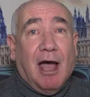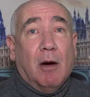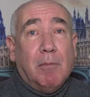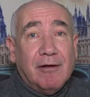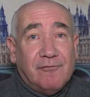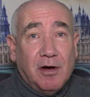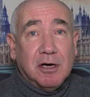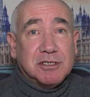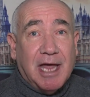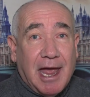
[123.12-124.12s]
that on my
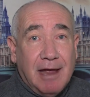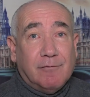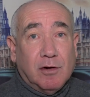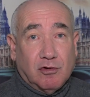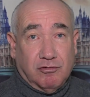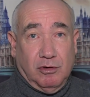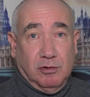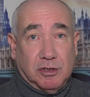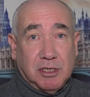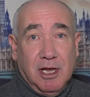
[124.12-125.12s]
first ever
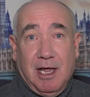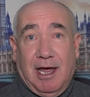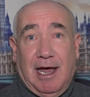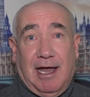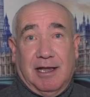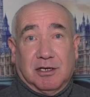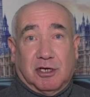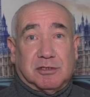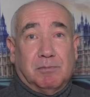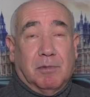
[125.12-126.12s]
cruise, and
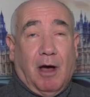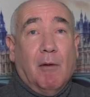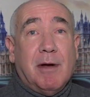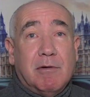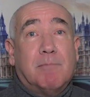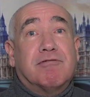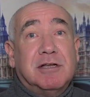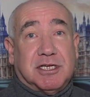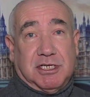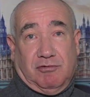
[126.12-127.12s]
because I went with Princess